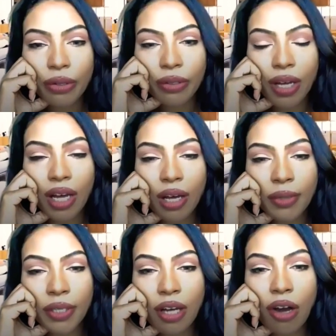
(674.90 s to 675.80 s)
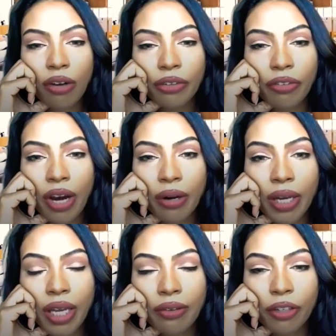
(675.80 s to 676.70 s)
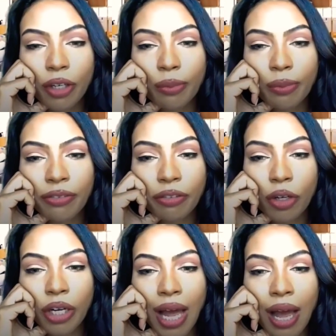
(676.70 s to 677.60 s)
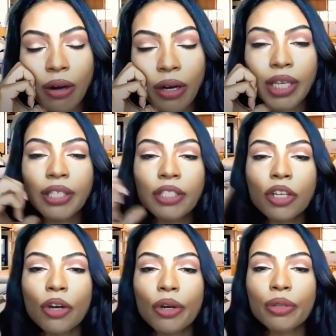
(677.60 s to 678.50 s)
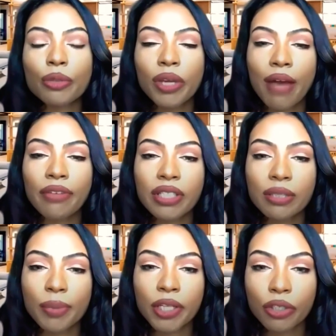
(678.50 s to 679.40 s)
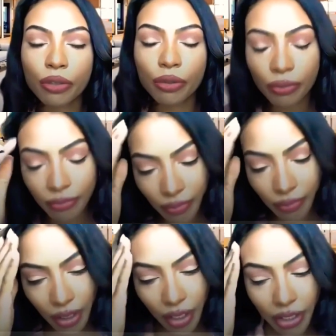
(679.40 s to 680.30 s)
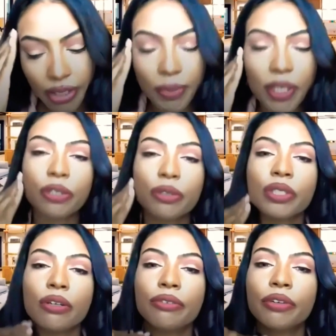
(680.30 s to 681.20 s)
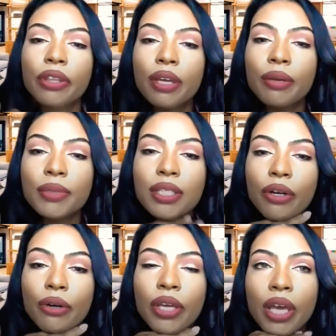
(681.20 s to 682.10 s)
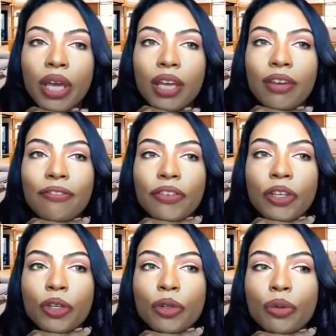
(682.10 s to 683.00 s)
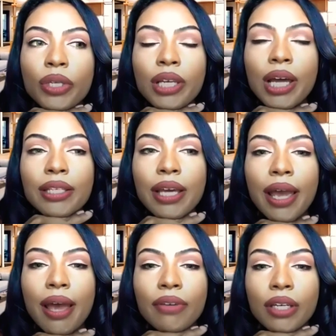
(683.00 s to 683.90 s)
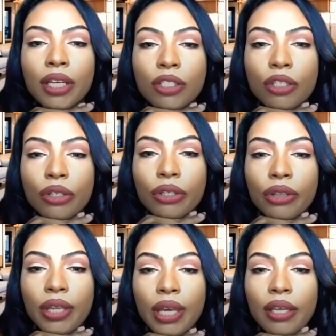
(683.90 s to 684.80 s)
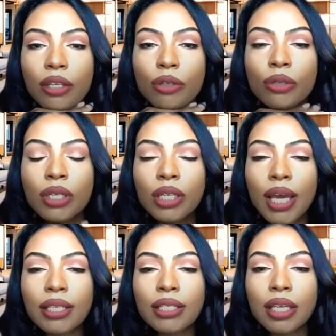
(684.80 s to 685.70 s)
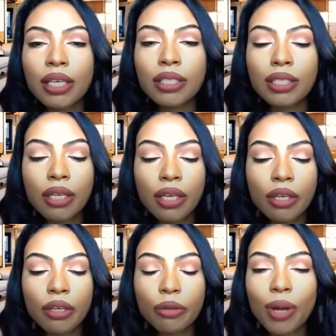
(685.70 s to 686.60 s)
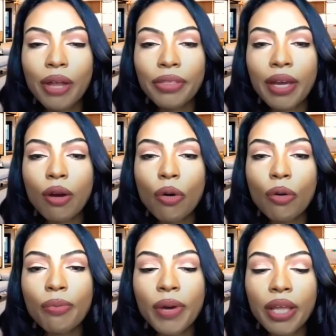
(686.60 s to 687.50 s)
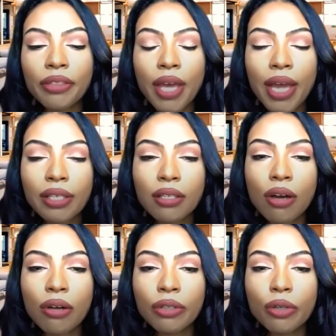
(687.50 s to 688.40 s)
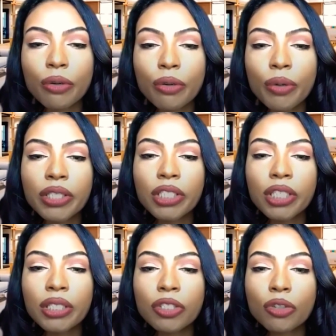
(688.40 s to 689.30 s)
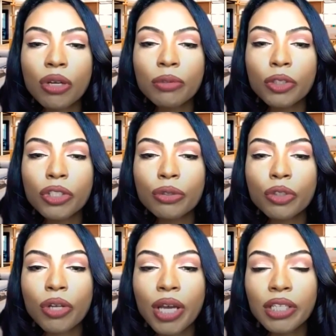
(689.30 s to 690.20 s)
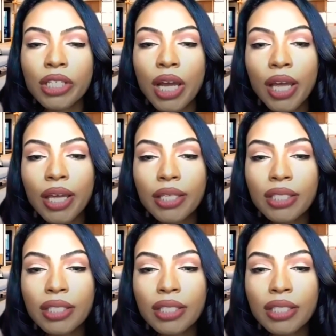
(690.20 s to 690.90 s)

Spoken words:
it's all going to vary. But for our interns, we have a special deal for them. So if you would like to have an intern that you can access throughout that whole month, ask all your questions, troubleshoot, strategize,